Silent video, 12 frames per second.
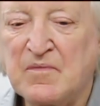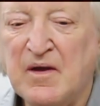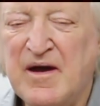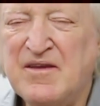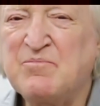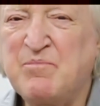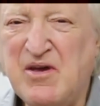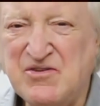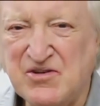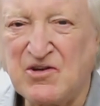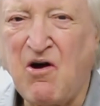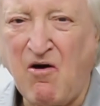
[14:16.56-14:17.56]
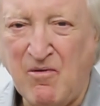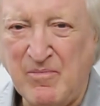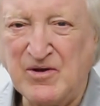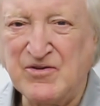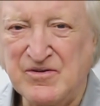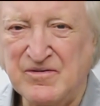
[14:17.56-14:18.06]
It's a piece of
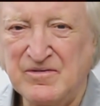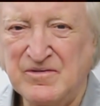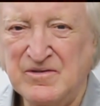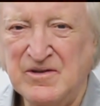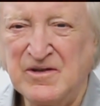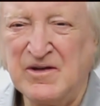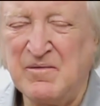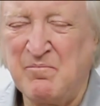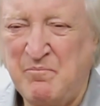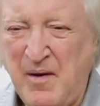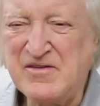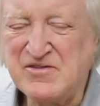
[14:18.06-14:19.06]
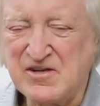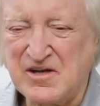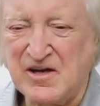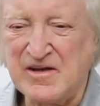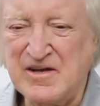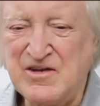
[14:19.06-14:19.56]
garbage.
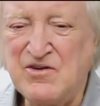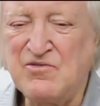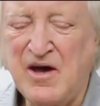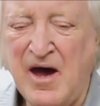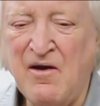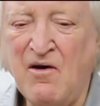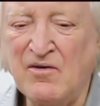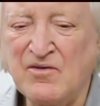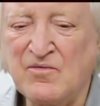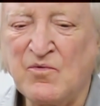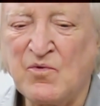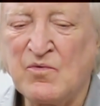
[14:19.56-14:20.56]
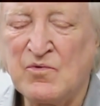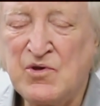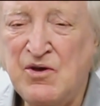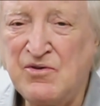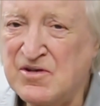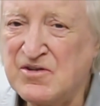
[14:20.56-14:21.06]
Basically, you cannot,
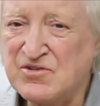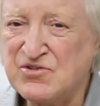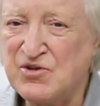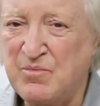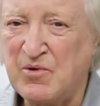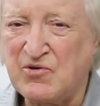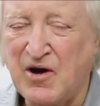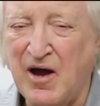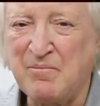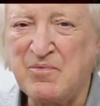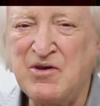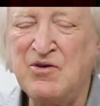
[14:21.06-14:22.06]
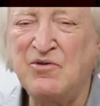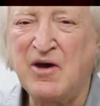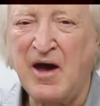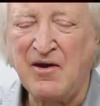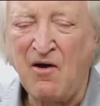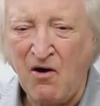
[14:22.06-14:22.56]
using a Super Trap, you
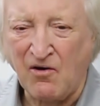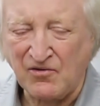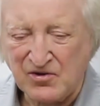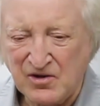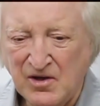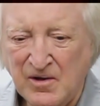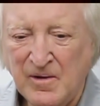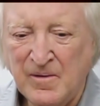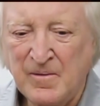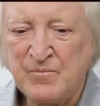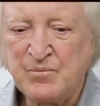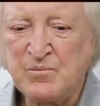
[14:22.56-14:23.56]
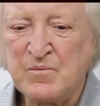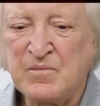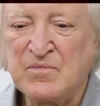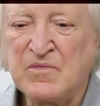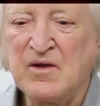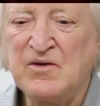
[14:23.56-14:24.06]
cannot
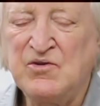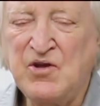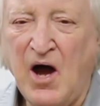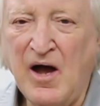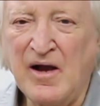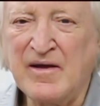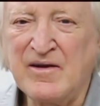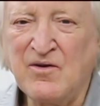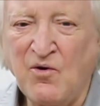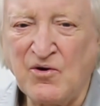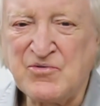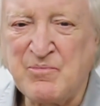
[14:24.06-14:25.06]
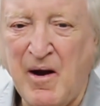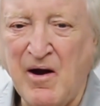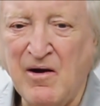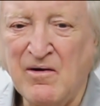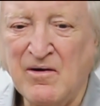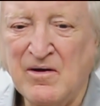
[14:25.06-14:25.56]
dial in
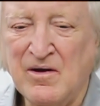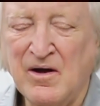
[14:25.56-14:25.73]
horsepower